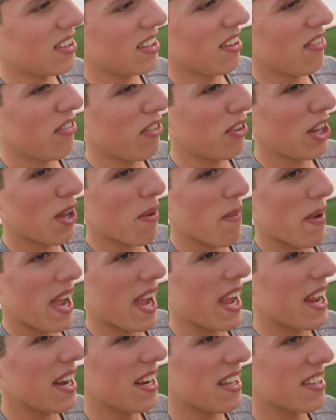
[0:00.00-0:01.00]
the food that we
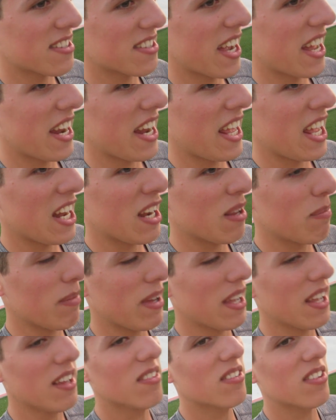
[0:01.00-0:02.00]
ate is kind of hitting
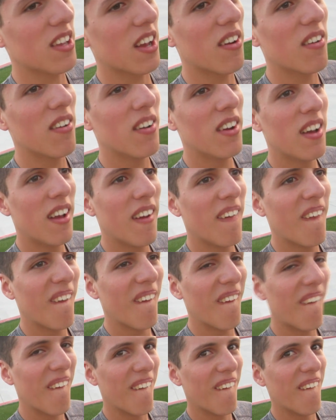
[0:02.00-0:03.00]
me. So,
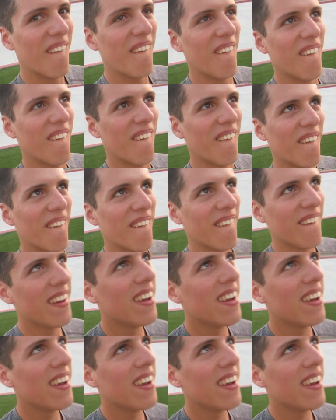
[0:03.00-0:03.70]
ugh.